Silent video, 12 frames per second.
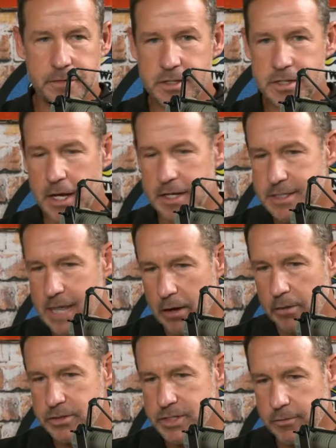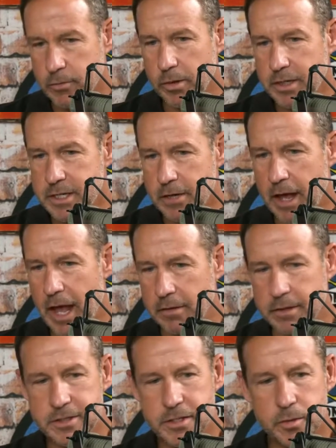states, now in several retail
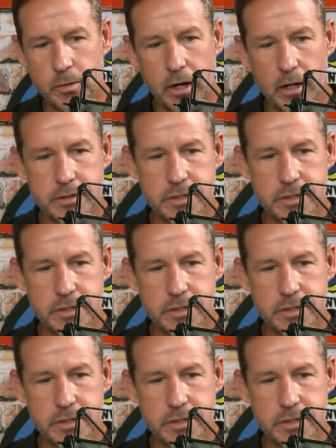outlets as well.